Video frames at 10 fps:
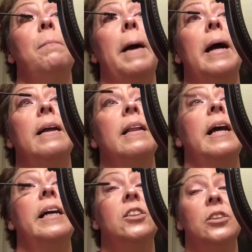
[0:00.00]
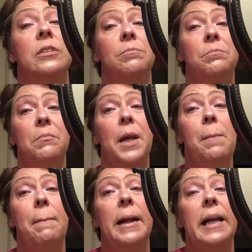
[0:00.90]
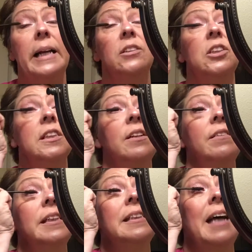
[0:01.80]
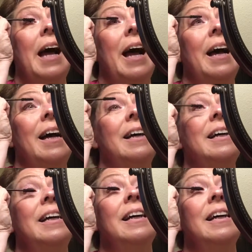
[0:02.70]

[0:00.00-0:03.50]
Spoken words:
my lashes on this eye